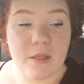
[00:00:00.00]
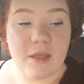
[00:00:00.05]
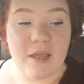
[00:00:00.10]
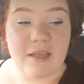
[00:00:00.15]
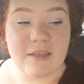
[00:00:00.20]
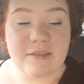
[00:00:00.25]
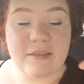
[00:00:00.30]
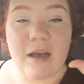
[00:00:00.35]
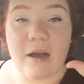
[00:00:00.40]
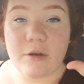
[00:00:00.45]

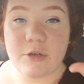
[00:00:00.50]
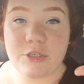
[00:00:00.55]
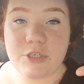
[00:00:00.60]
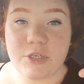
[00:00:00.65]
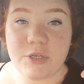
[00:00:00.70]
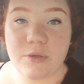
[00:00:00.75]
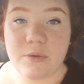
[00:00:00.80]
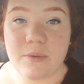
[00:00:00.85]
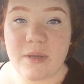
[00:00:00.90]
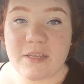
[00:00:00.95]
it tells
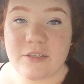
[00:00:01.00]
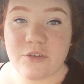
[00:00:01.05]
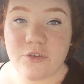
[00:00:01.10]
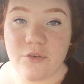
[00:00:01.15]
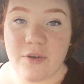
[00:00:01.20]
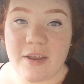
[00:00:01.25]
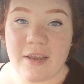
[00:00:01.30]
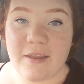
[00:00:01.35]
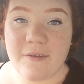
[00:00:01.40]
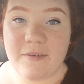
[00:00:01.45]
you it's
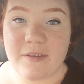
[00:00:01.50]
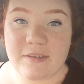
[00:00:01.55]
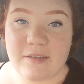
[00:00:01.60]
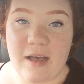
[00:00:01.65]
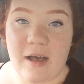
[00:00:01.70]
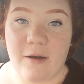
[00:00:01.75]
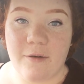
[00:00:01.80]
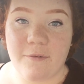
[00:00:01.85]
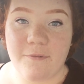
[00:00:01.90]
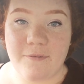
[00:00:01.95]
green if it's
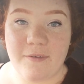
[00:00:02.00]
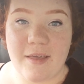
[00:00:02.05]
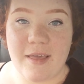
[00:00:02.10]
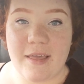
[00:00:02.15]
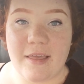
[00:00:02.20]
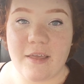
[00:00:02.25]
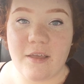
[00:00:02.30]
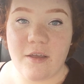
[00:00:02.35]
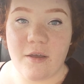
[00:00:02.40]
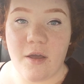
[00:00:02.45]

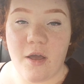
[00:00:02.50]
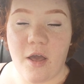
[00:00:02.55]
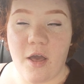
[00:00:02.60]
healthy,